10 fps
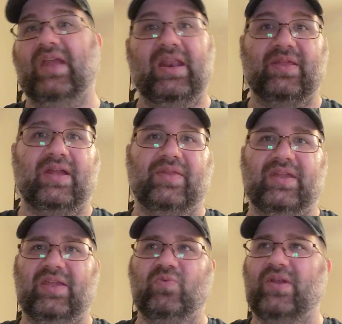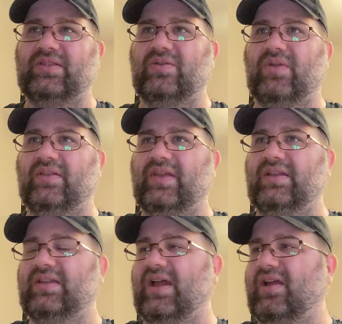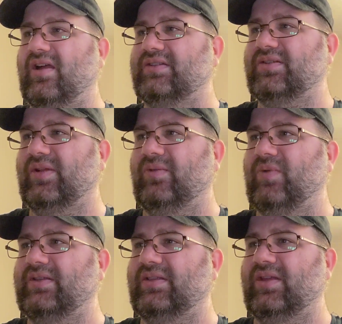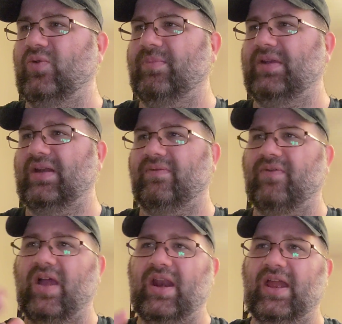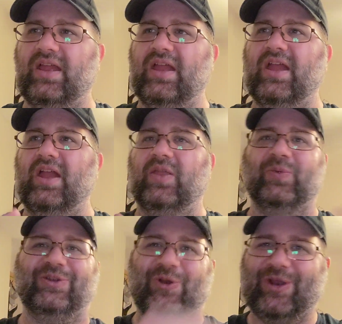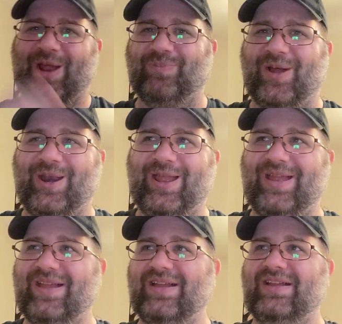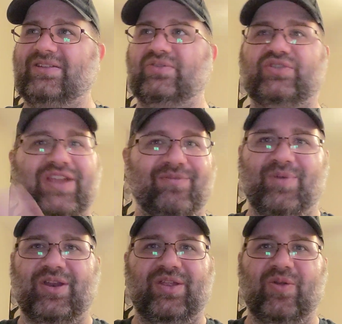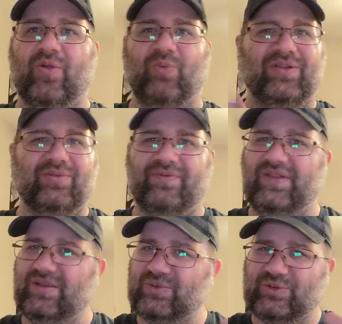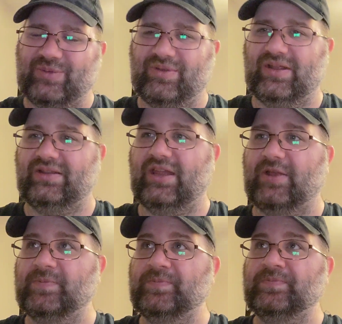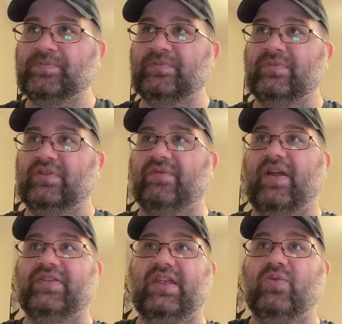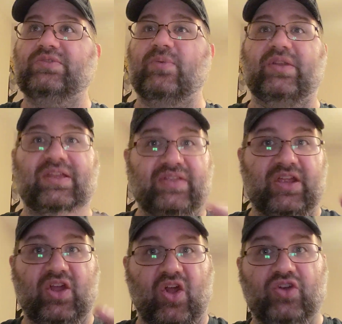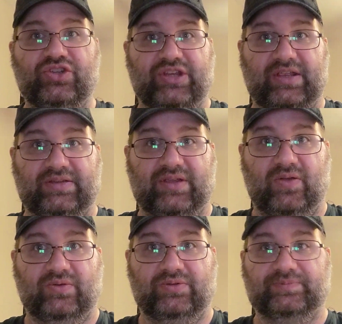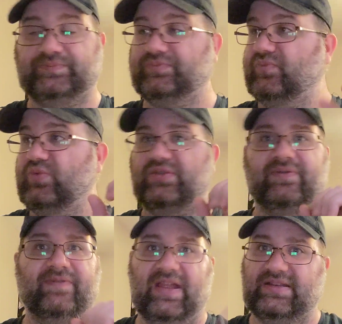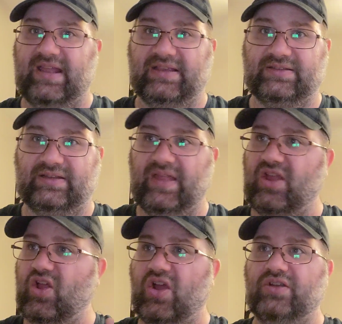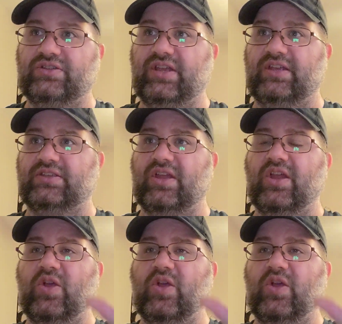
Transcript: anything i think he rented i think don coscarelli rented the equipment on a friday and returned it on monday to save money or rental fees or something like that the fact that he was able to get that car chase out was fantastic that car chase